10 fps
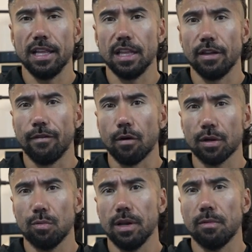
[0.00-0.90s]
And then the
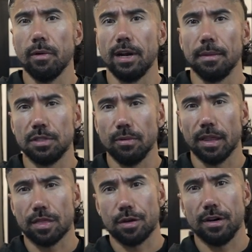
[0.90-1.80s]
fourth week, we went up to a
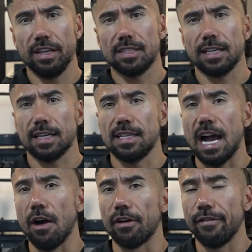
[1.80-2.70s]
36
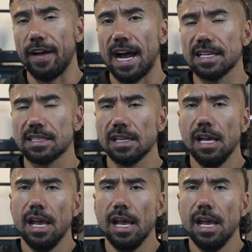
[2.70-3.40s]
hour fast.